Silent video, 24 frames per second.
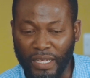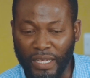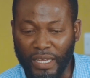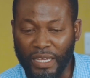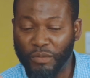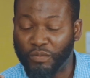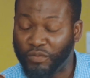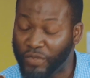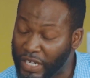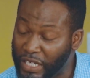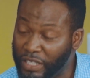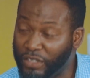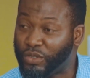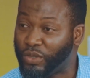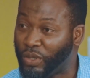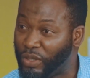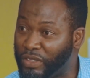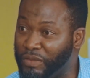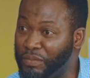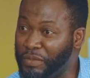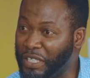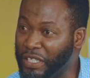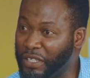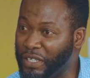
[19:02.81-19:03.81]
it really
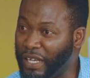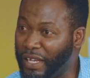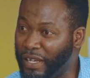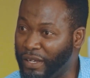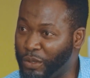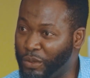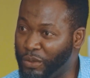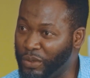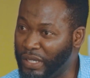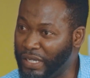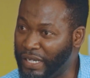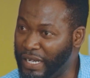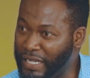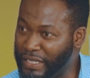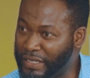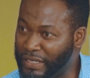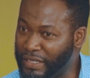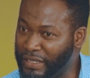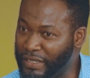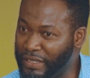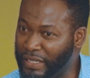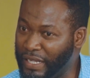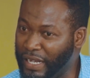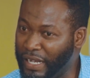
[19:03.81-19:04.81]
taught me a good
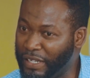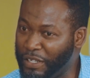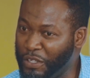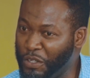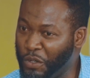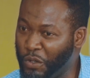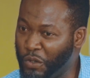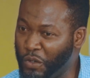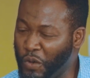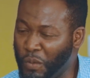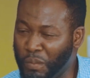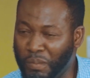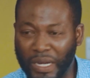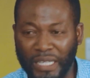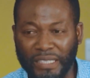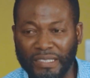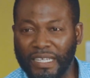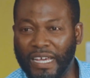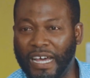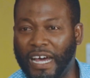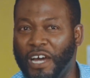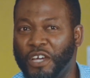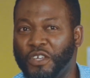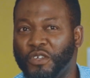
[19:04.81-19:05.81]
lesson that, no matter
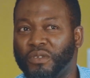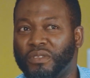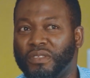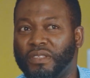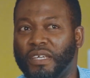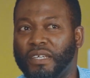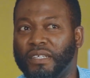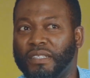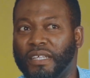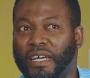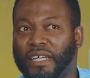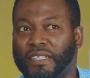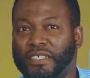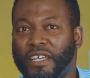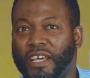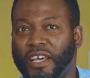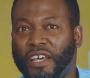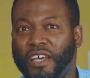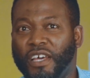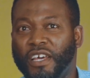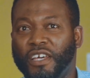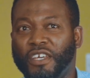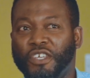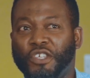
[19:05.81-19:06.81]
how you think that
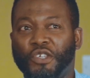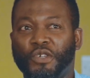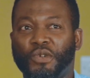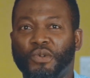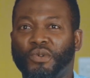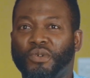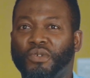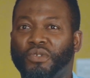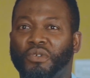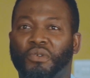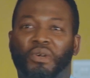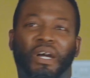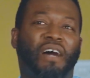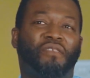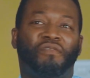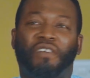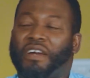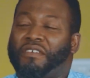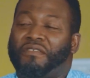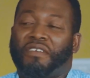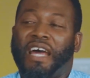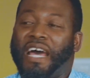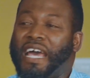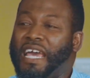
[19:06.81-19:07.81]
you have
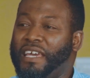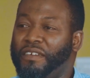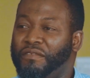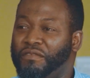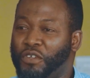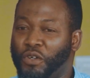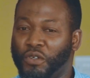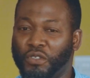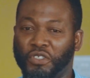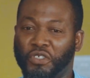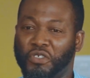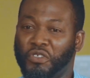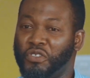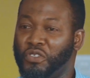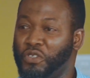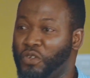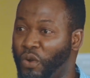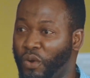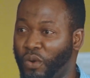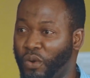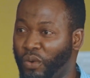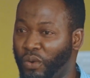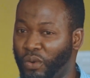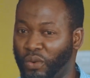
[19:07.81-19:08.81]
arrived, or
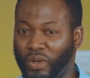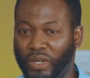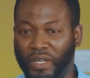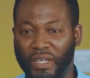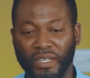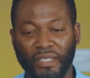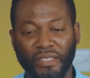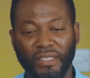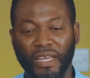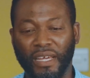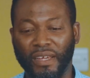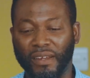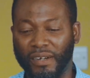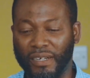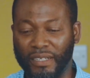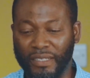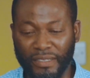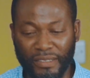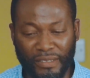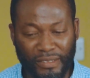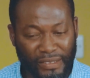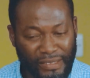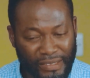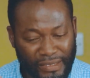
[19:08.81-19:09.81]
there are
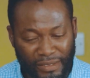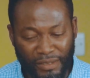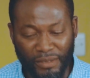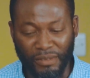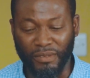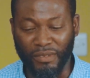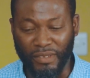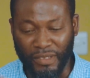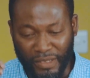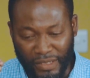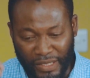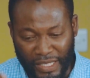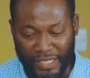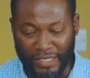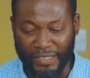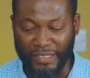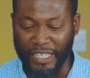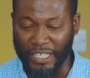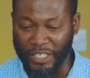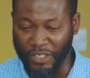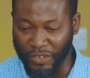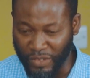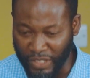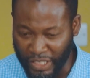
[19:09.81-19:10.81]
still things
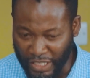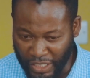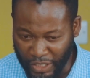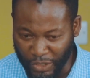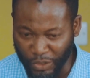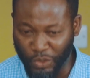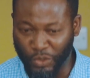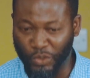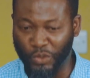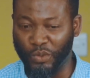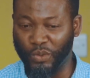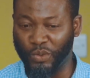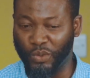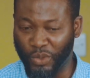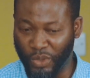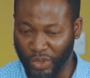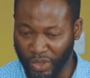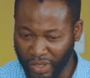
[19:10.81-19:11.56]
that you need to